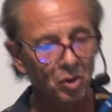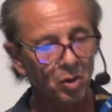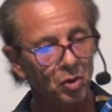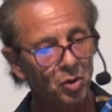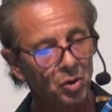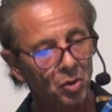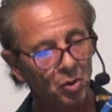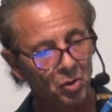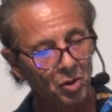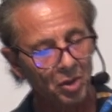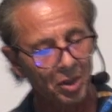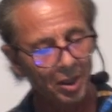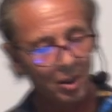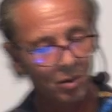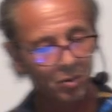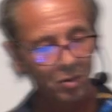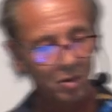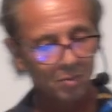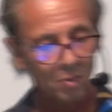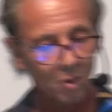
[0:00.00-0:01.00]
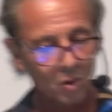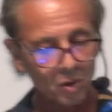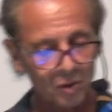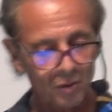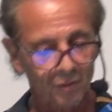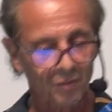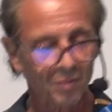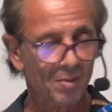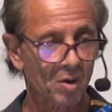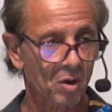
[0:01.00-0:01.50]
are associated with, most
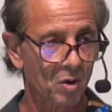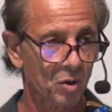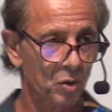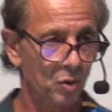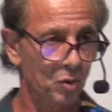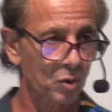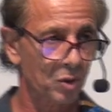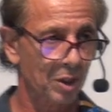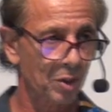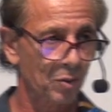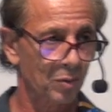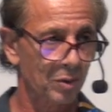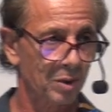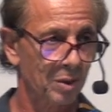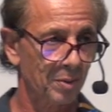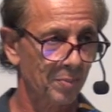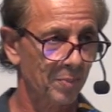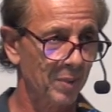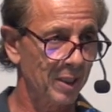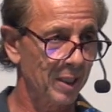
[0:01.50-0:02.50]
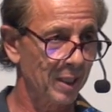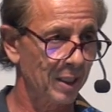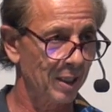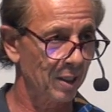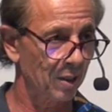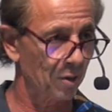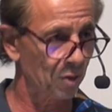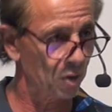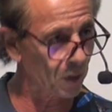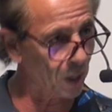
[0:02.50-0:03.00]
of them are associated with the
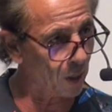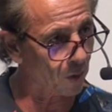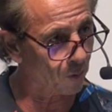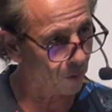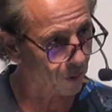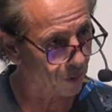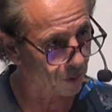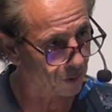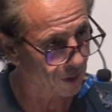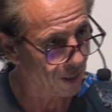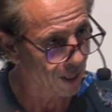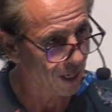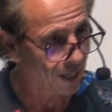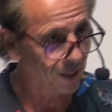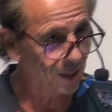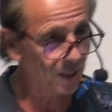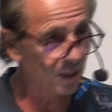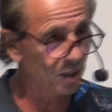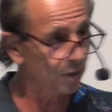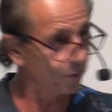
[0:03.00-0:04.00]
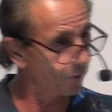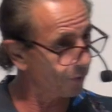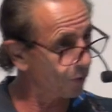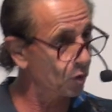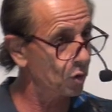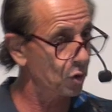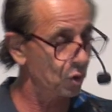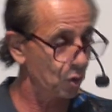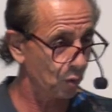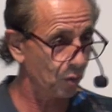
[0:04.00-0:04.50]
beginning of sorrows. At least the
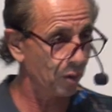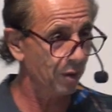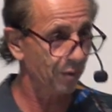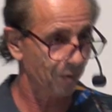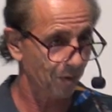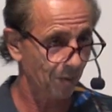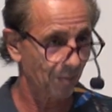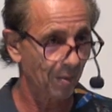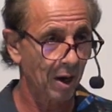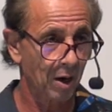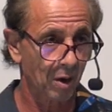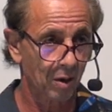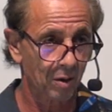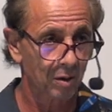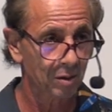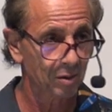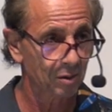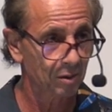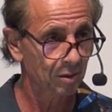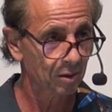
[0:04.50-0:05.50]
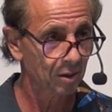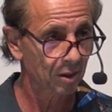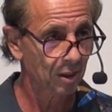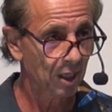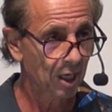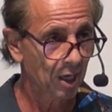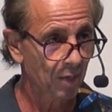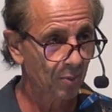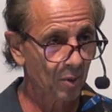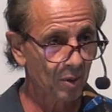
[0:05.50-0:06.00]
first three of them are.
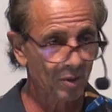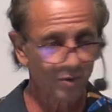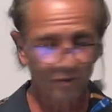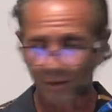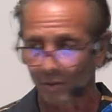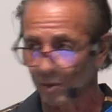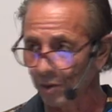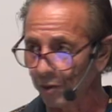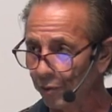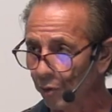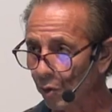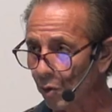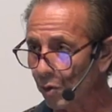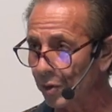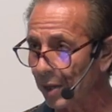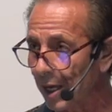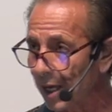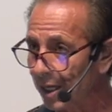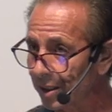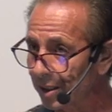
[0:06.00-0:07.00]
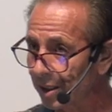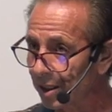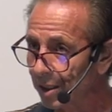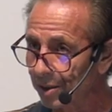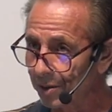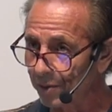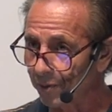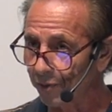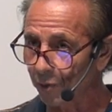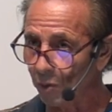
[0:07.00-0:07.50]
But from the fourth on,
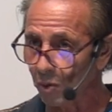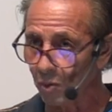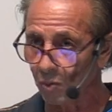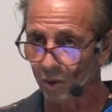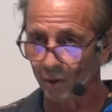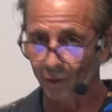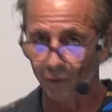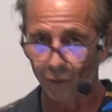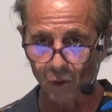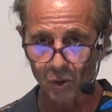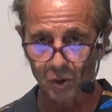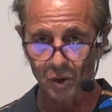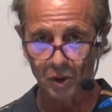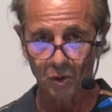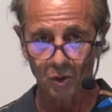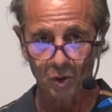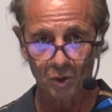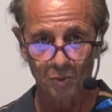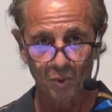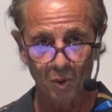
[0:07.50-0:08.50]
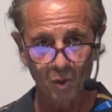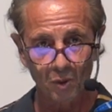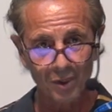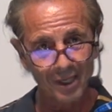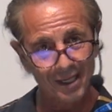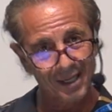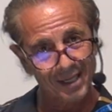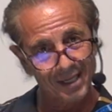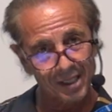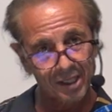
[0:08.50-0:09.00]
when the fourth seal is
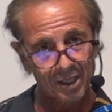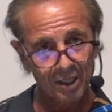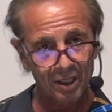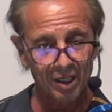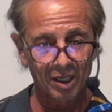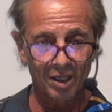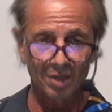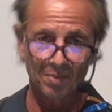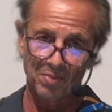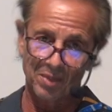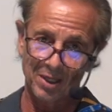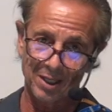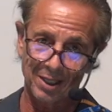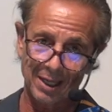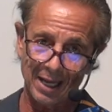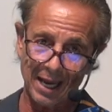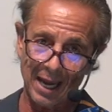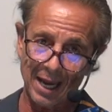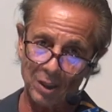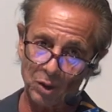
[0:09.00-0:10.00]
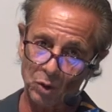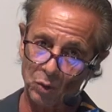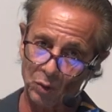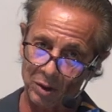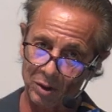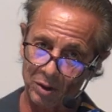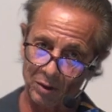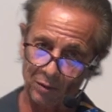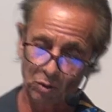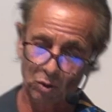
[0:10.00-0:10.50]
broken, it is going to be the
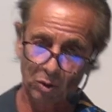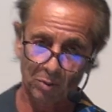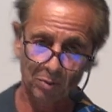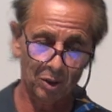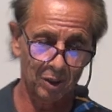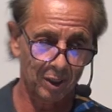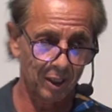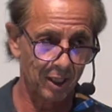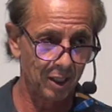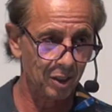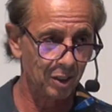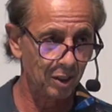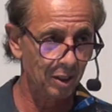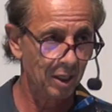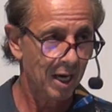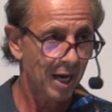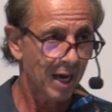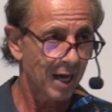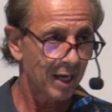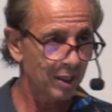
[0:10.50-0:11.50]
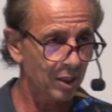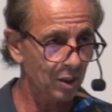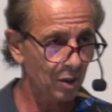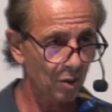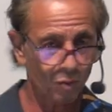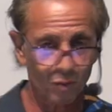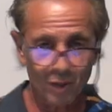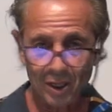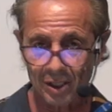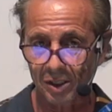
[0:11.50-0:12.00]
entrance of tribulation, and then the
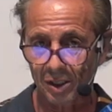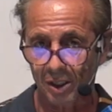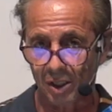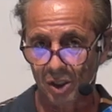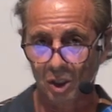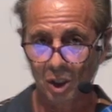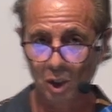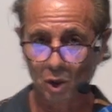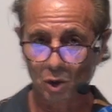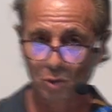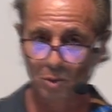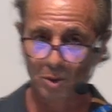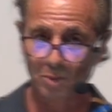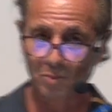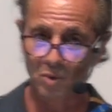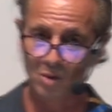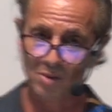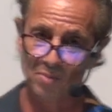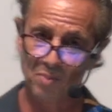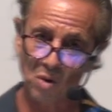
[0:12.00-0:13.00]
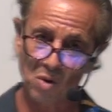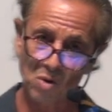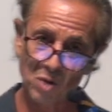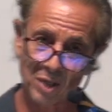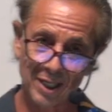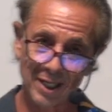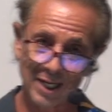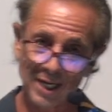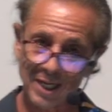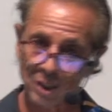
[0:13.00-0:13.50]
rest of the seals will be
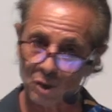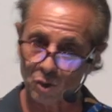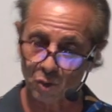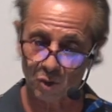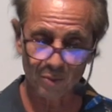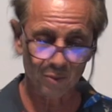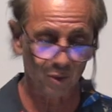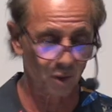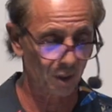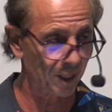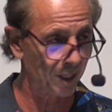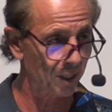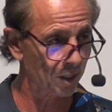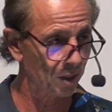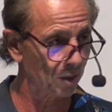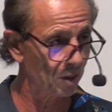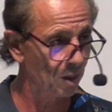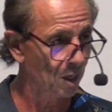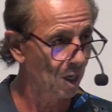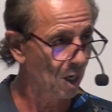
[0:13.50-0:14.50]
broken in tribulation